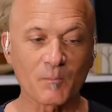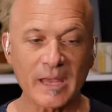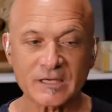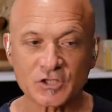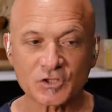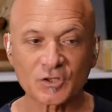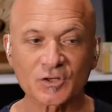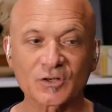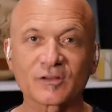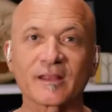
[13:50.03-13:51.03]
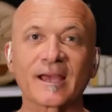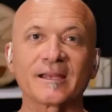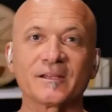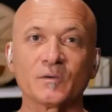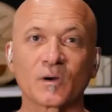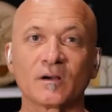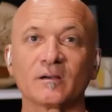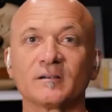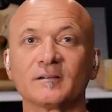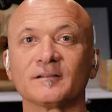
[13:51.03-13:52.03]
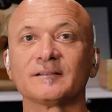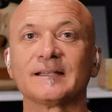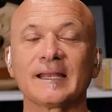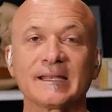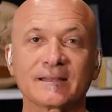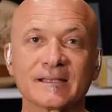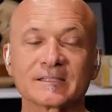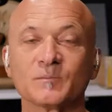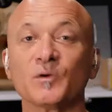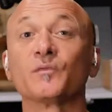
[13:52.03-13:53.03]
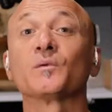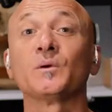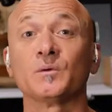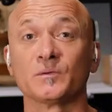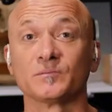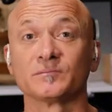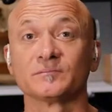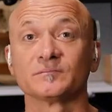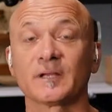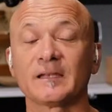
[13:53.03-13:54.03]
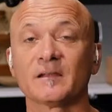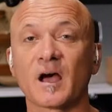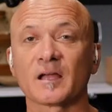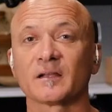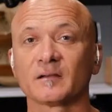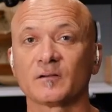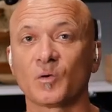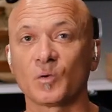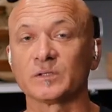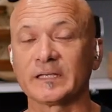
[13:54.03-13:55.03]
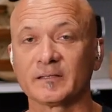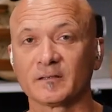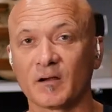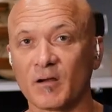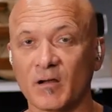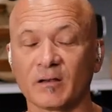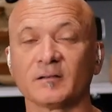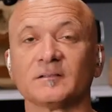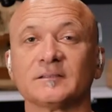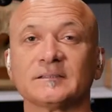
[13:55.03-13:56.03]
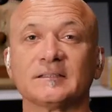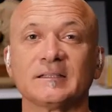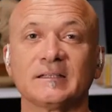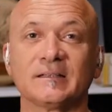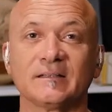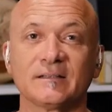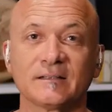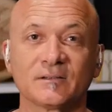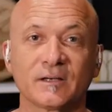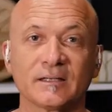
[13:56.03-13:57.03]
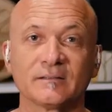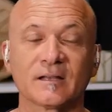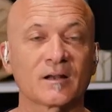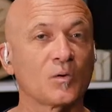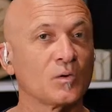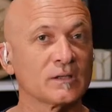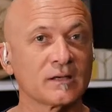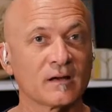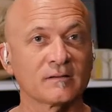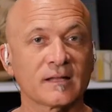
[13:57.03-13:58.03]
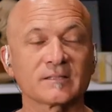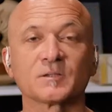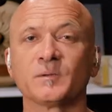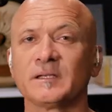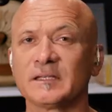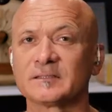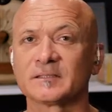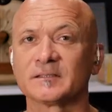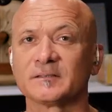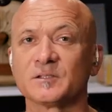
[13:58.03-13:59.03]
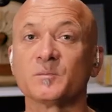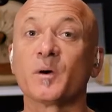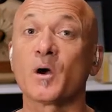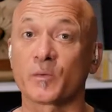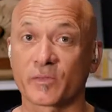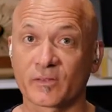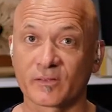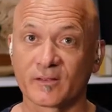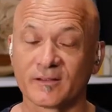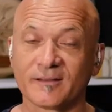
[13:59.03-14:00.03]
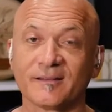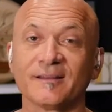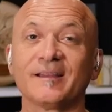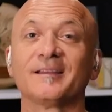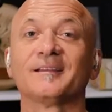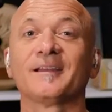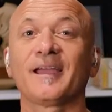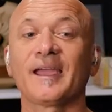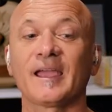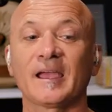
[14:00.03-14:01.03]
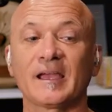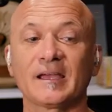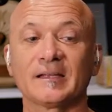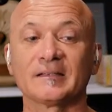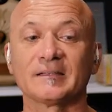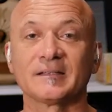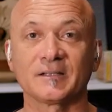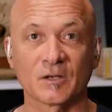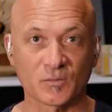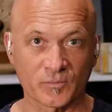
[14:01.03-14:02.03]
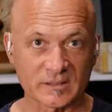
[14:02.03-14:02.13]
make sure that you are letting things move through and not holding on, right? Not holding on to that. So we need to do both. And, you know,